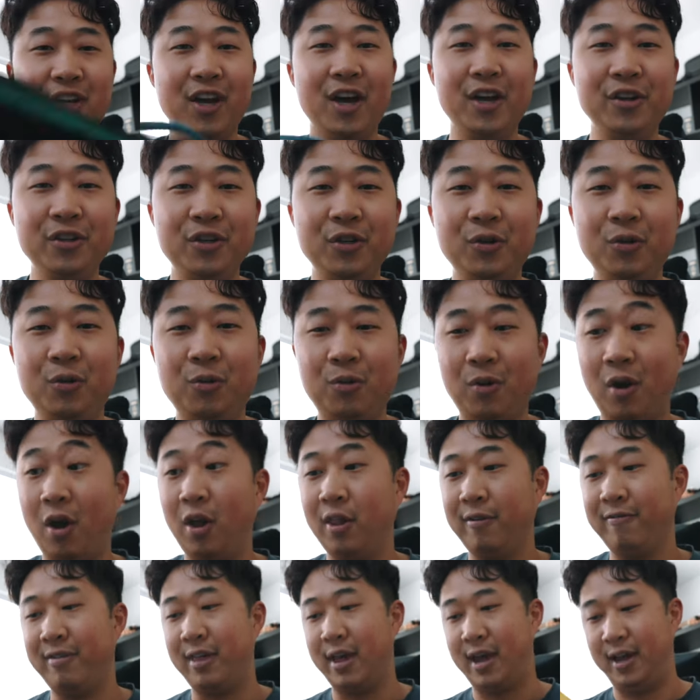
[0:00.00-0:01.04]
to undo
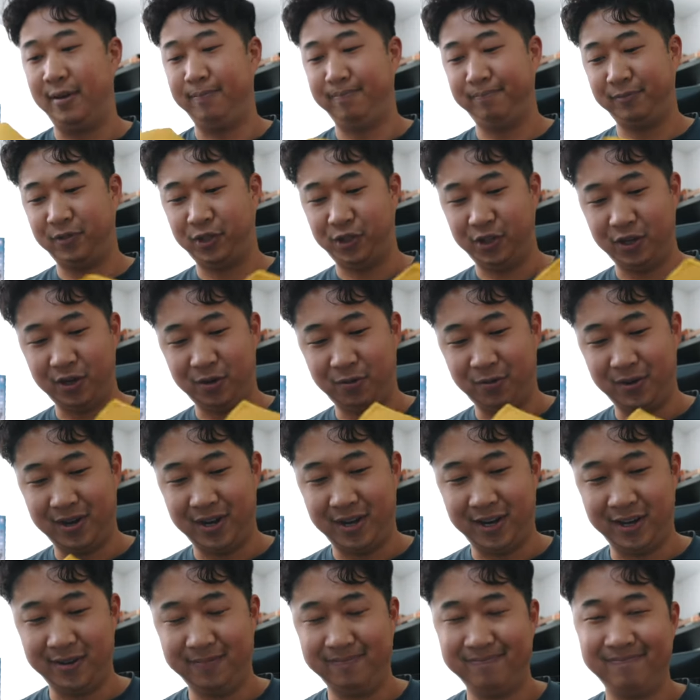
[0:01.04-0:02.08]
all of that. So
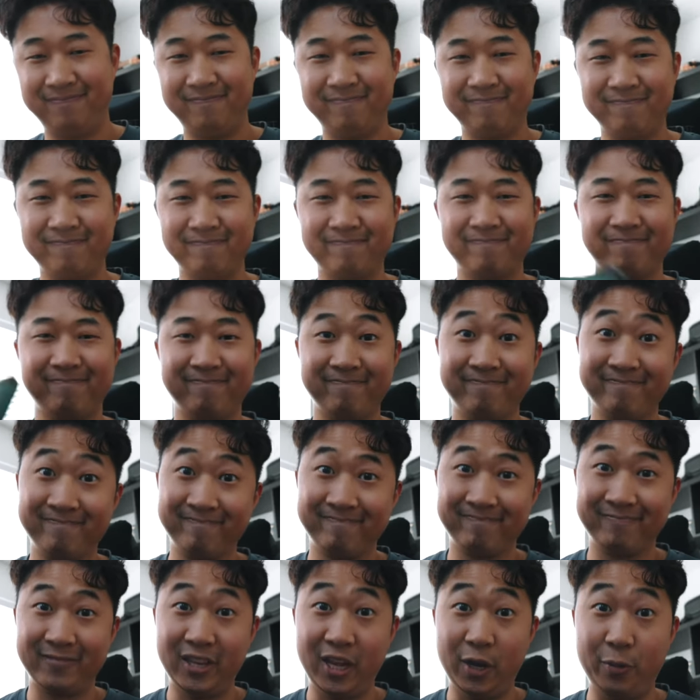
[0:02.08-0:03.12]
uh,
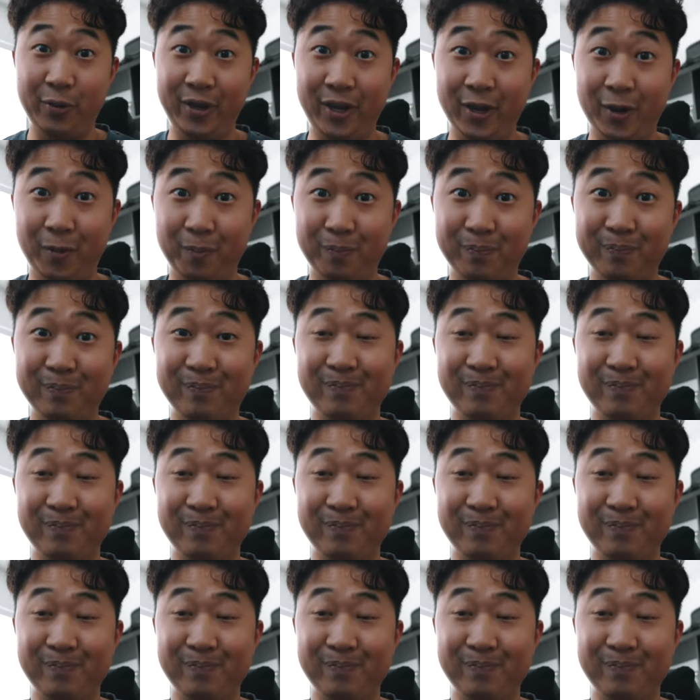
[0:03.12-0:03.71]
here we go.